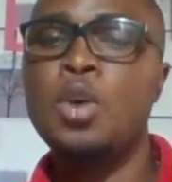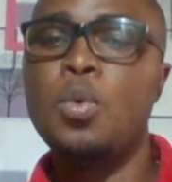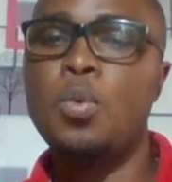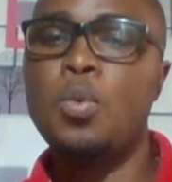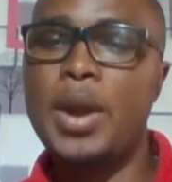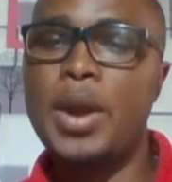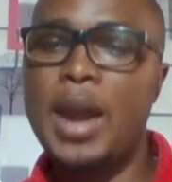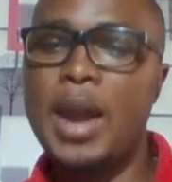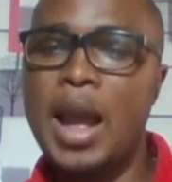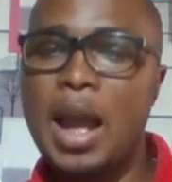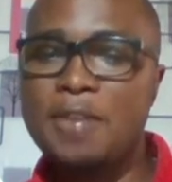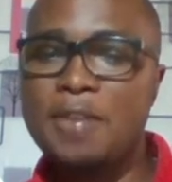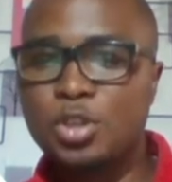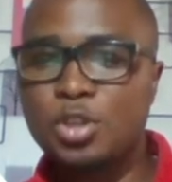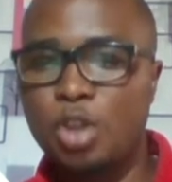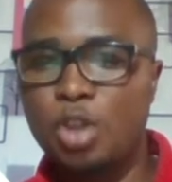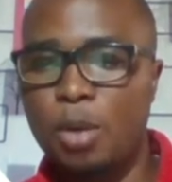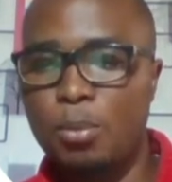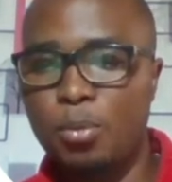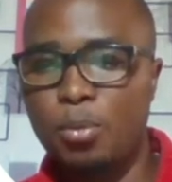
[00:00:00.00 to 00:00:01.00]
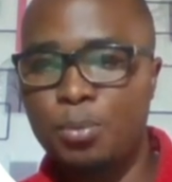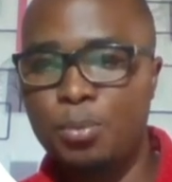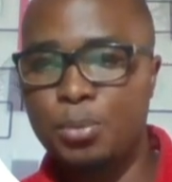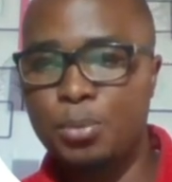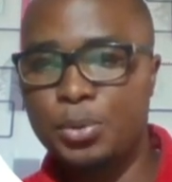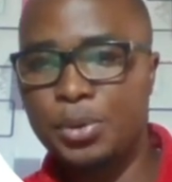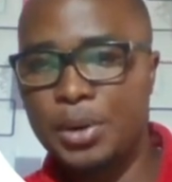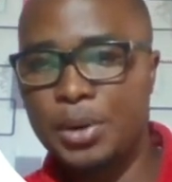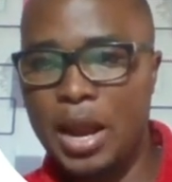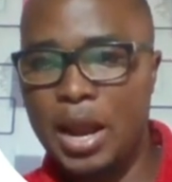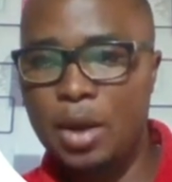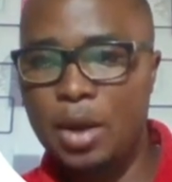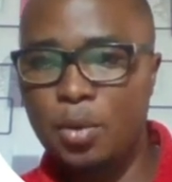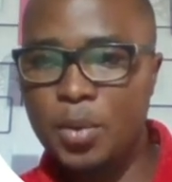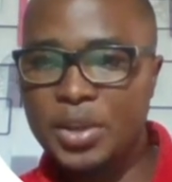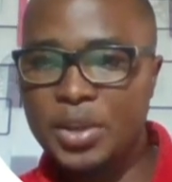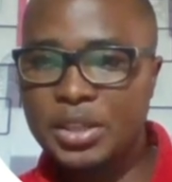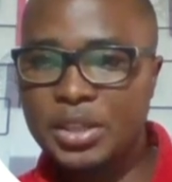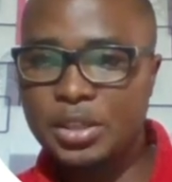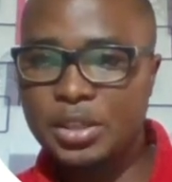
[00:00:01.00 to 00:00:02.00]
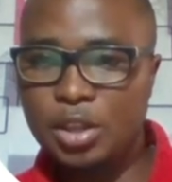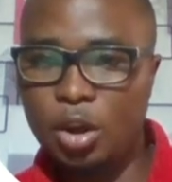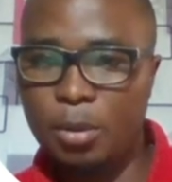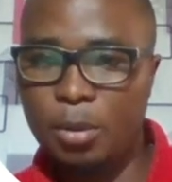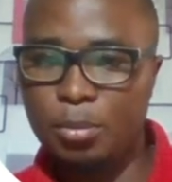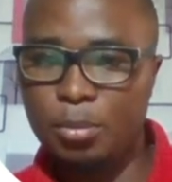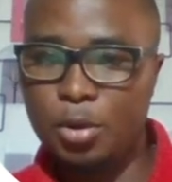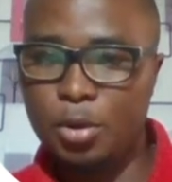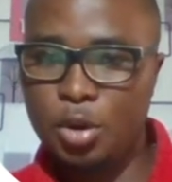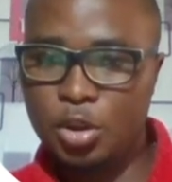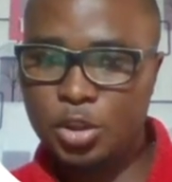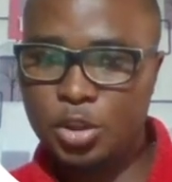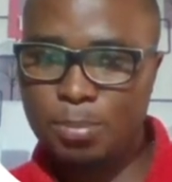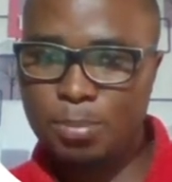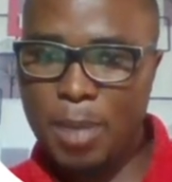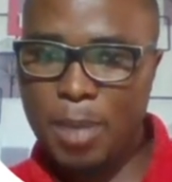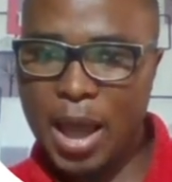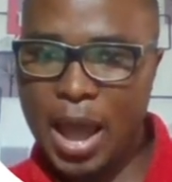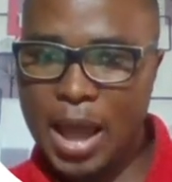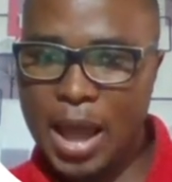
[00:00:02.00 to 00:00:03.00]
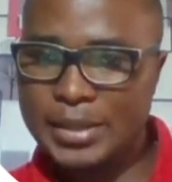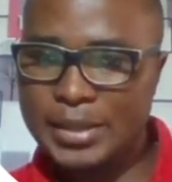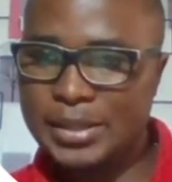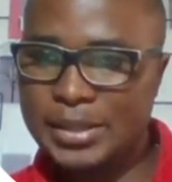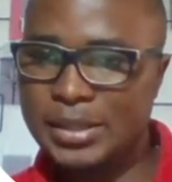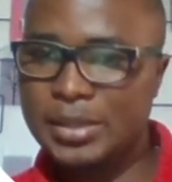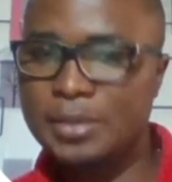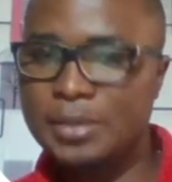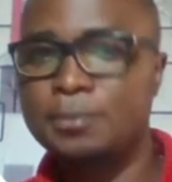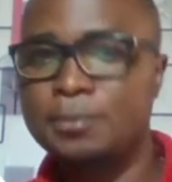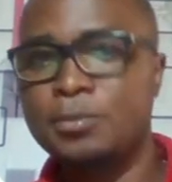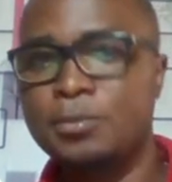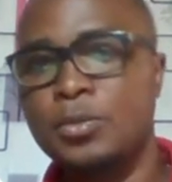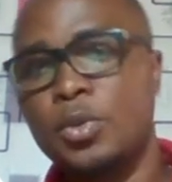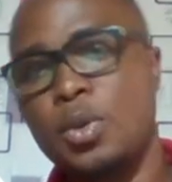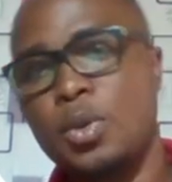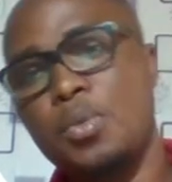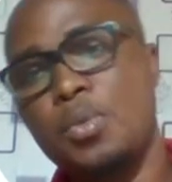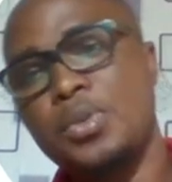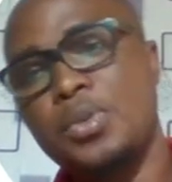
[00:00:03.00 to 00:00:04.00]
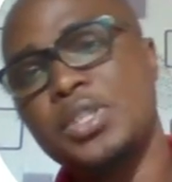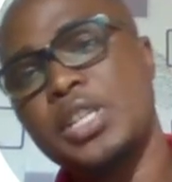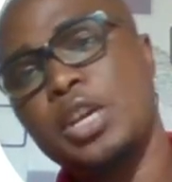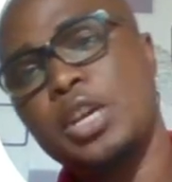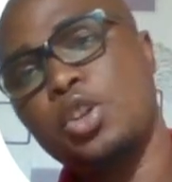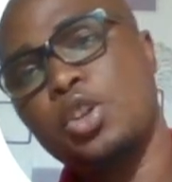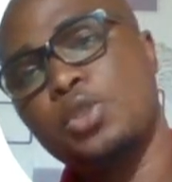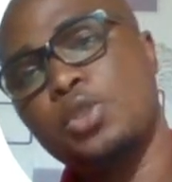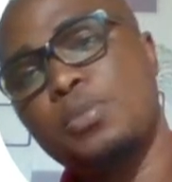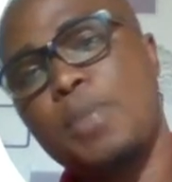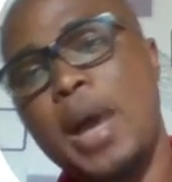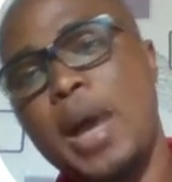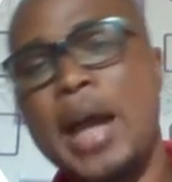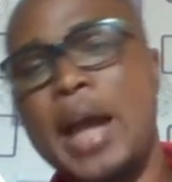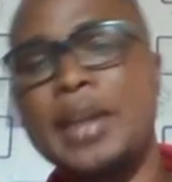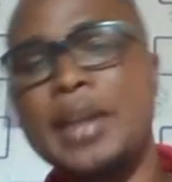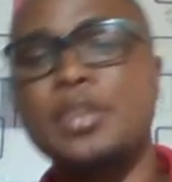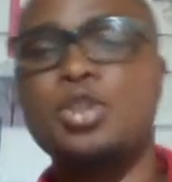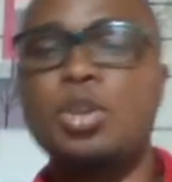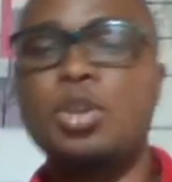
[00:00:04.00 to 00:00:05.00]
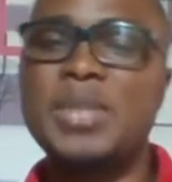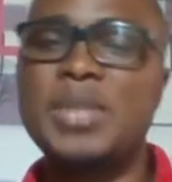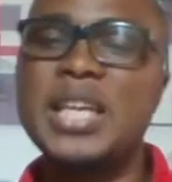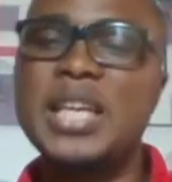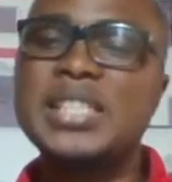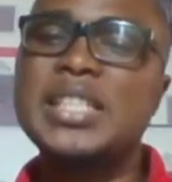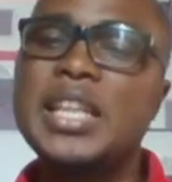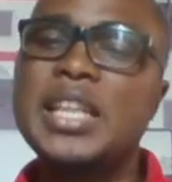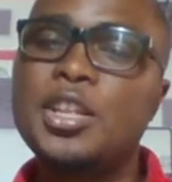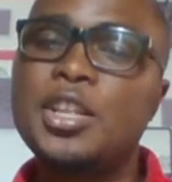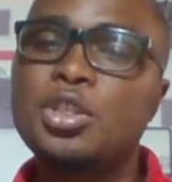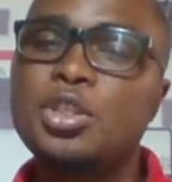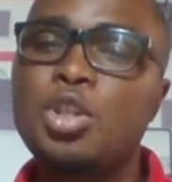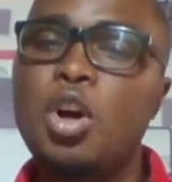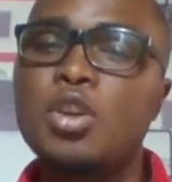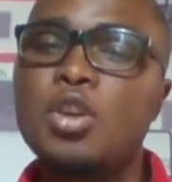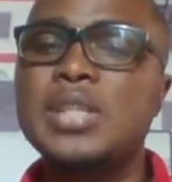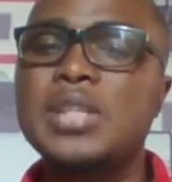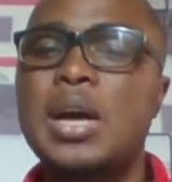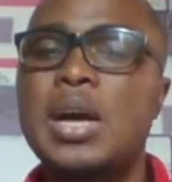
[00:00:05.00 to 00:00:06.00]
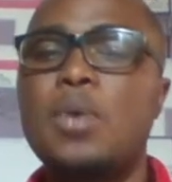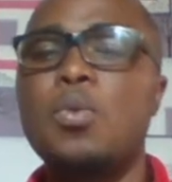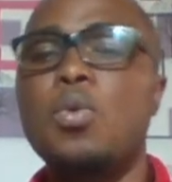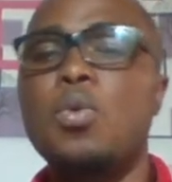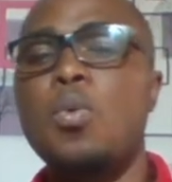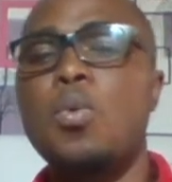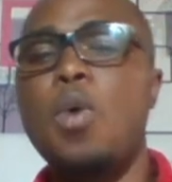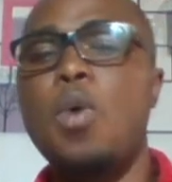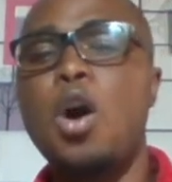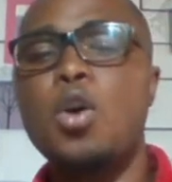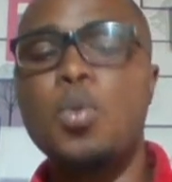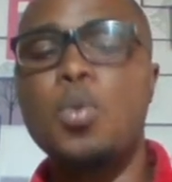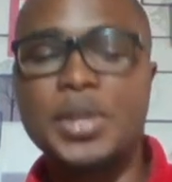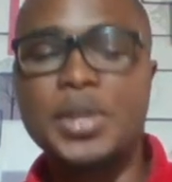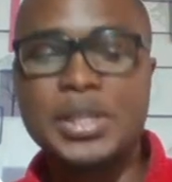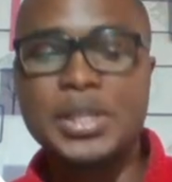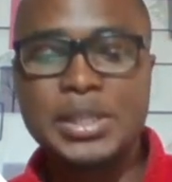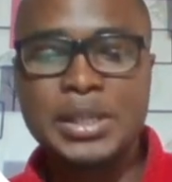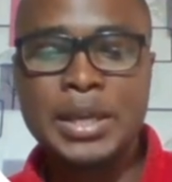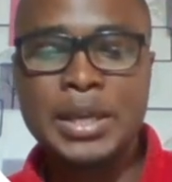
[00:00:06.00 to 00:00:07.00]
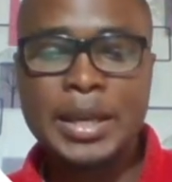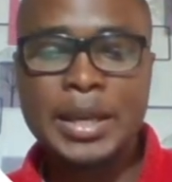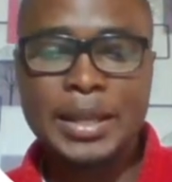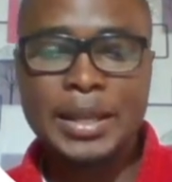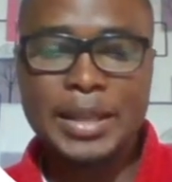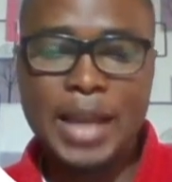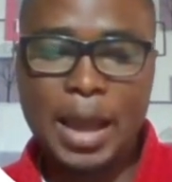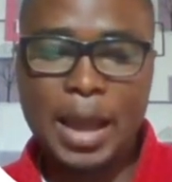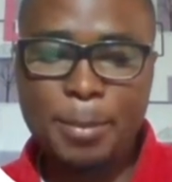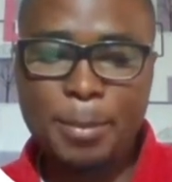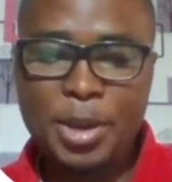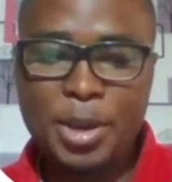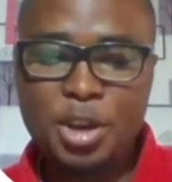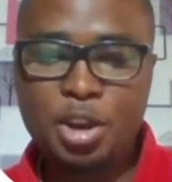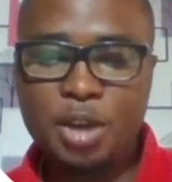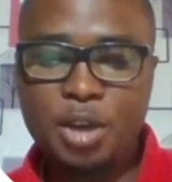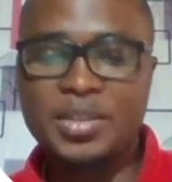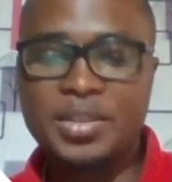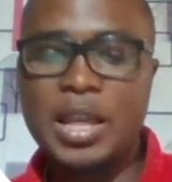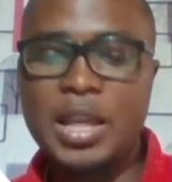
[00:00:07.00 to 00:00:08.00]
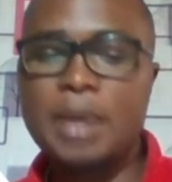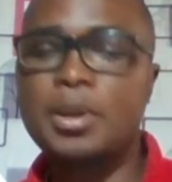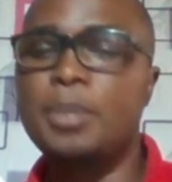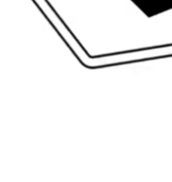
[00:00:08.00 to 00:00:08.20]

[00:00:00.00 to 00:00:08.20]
We have some language, some notepads. When we say notepad, some text editors that we'll work with. There are many of them